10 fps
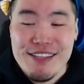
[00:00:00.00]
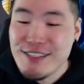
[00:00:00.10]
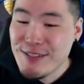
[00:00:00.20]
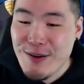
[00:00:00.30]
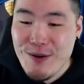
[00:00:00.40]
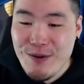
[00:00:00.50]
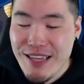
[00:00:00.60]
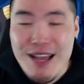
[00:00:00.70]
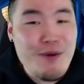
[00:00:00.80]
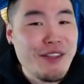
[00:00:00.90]
So
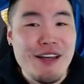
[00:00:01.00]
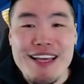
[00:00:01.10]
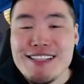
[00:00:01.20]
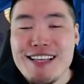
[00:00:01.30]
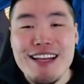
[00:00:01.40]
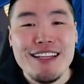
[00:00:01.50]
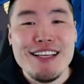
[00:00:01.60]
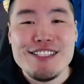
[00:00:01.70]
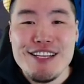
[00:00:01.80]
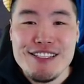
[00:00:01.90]
yeah, with all that said,
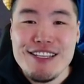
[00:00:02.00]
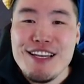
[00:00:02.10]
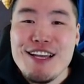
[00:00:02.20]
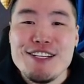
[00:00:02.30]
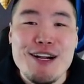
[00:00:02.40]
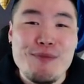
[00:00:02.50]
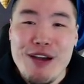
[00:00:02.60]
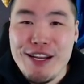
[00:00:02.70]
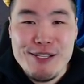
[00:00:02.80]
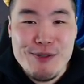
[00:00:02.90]
let's just jump
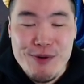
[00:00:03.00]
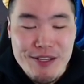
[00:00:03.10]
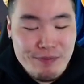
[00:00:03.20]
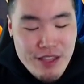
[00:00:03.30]
right into it.